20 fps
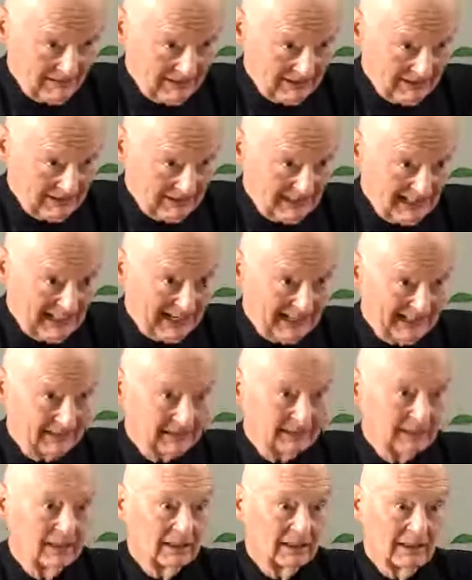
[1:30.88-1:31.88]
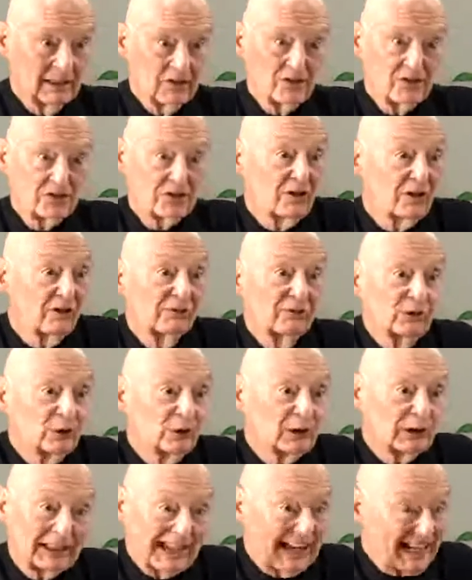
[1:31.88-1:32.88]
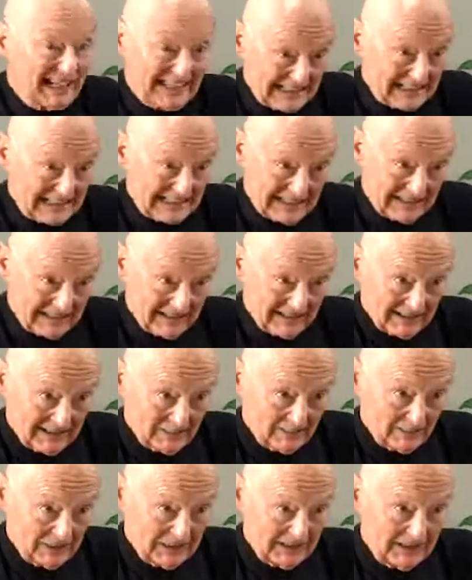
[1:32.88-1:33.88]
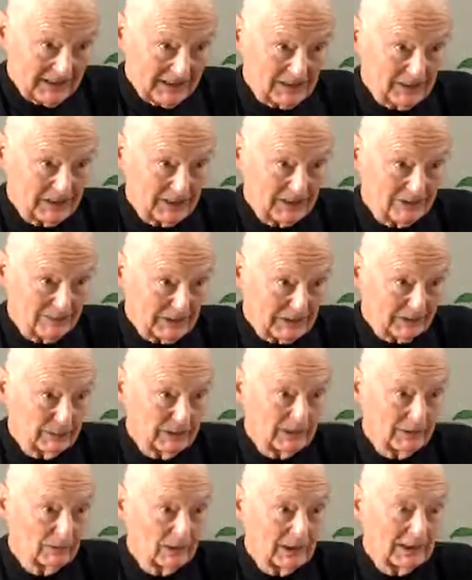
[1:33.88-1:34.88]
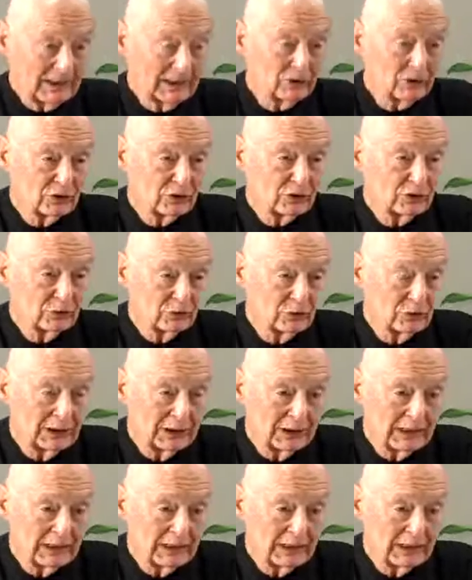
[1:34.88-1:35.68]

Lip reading: It's like sulfuric acid. The pH is between 1 and 2.